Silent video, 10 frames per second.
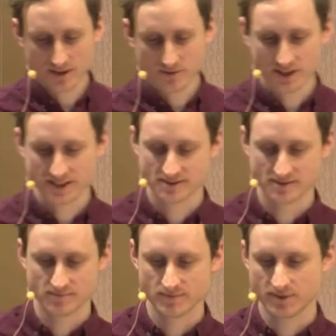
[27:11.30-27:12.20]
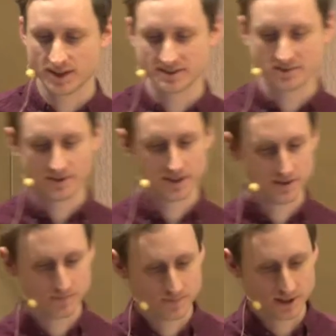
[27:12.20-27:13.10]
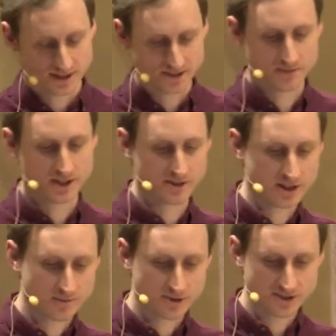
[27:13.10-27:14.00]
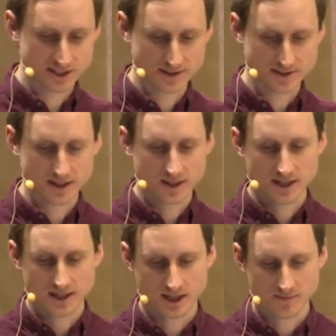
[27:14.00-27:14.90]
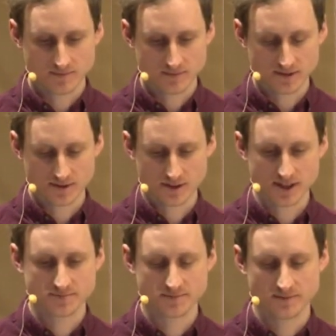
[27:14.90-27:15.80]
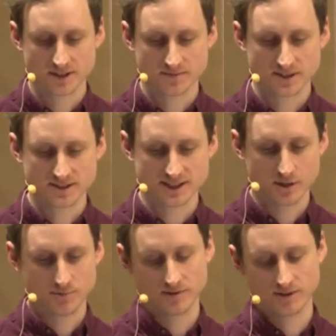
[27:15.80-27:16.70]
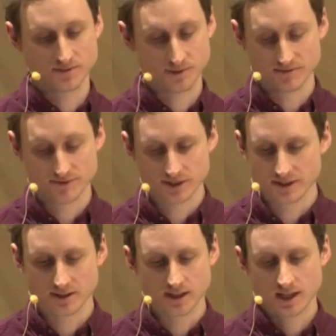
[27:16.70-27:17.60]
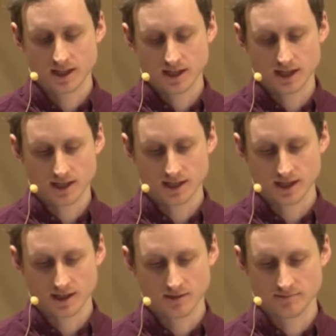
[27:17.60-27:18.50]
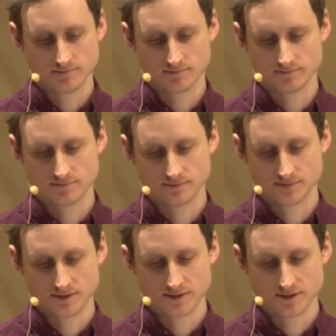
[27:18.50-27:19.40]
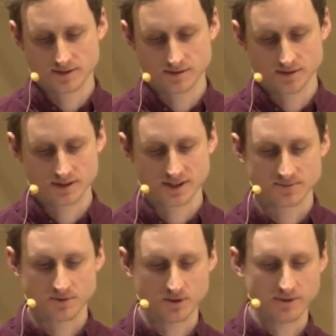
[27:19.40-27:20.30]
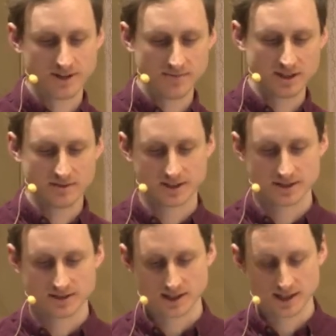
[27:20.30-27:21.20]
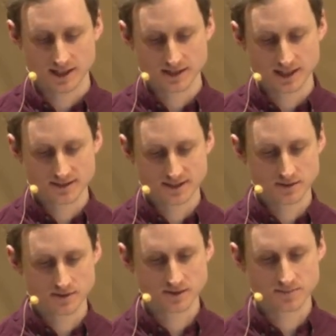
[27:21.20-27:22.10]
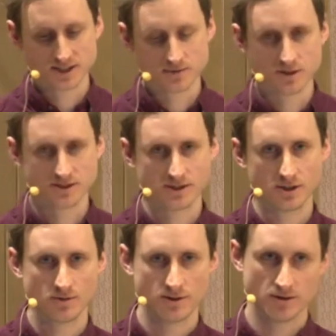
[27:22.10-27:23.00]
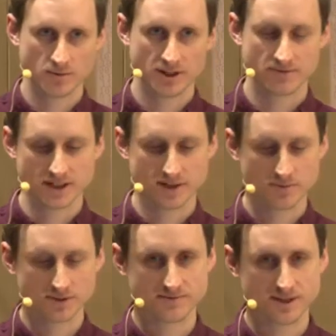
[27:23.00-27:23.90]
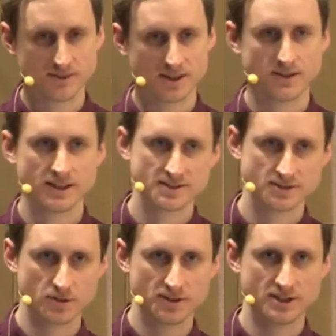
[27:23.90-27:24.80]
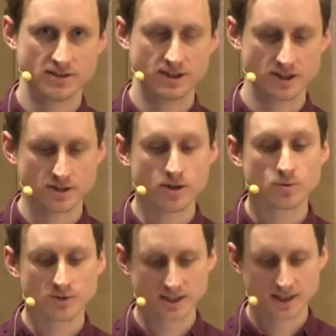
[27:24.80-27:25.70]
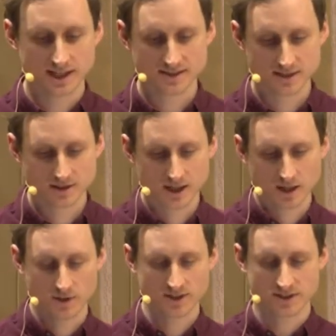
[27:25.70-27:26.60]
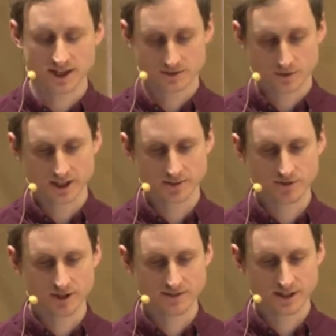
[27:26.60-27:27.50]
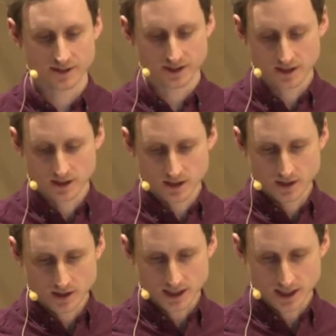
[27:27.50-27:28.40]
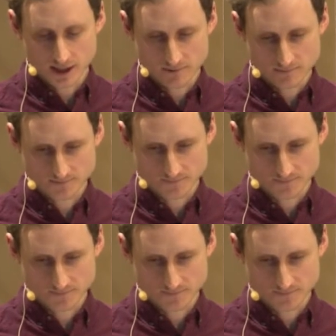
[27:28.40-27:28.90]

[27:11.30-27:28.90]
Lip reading: There's participatory art project has been set up and has been funded to explore the family of in Gateshead called the Spence Watson, who are a big philanthropist family, and their story is generally unknown within Gateshead, which has quite a deprived area. And